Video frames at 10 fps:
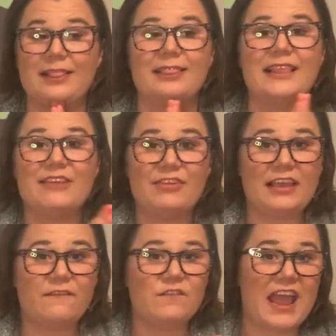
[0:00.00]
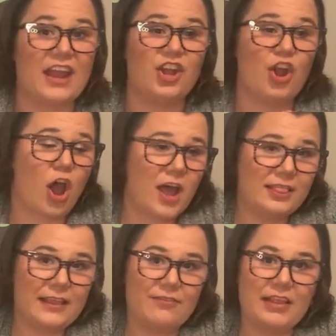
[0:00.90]
living and
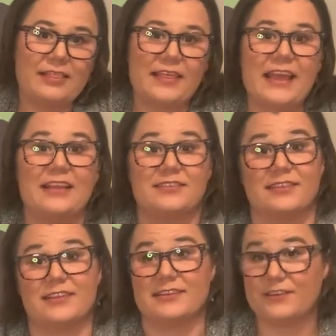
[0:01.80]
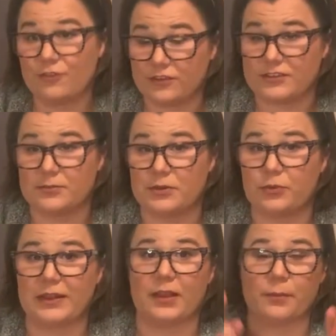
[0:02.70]
non-living things and the differences
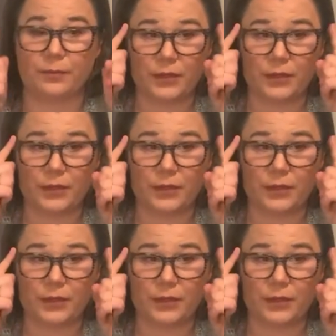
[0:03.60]
between them.